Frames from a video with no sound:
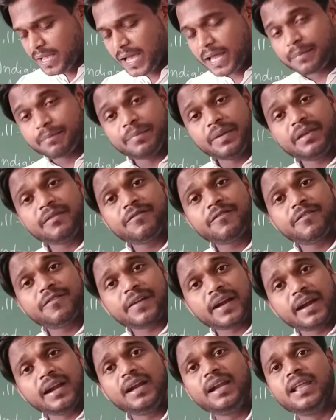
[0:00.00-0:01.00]
and be
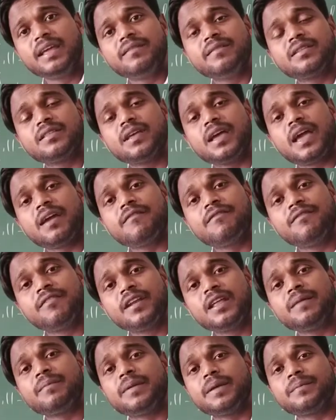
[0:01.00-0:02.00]
friendly with
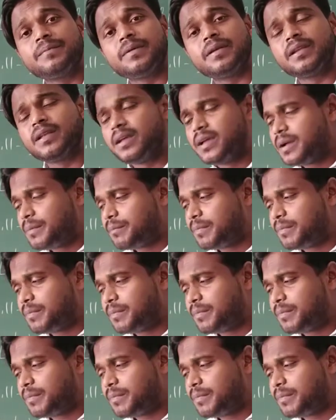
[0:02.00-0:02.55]
every people.